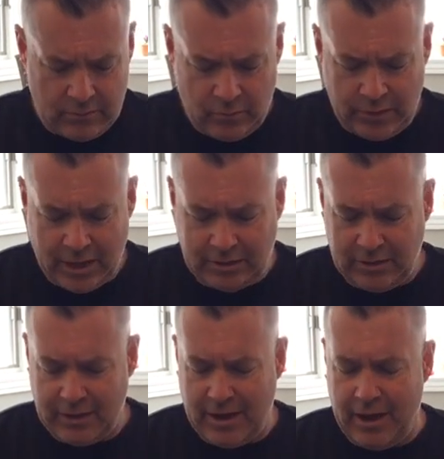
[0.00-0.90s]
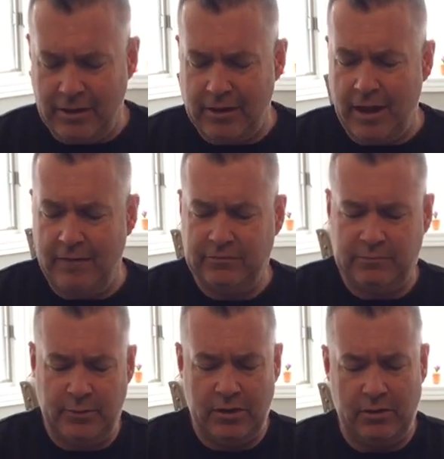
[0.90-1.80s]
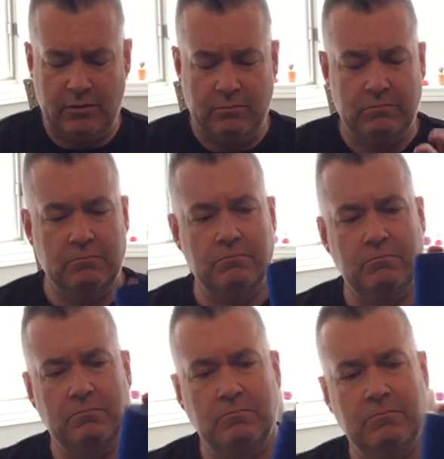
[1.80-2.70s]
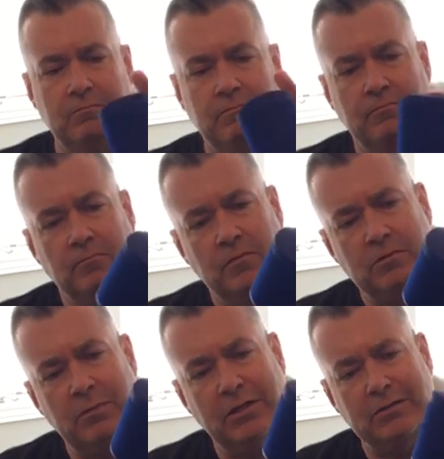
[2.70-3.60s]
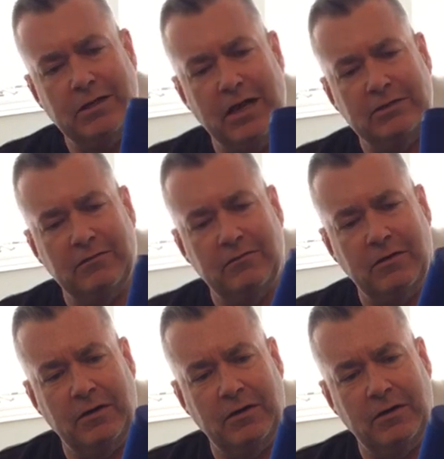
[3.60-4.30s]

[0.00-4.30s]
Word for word: we got the iLive speaker, about the size of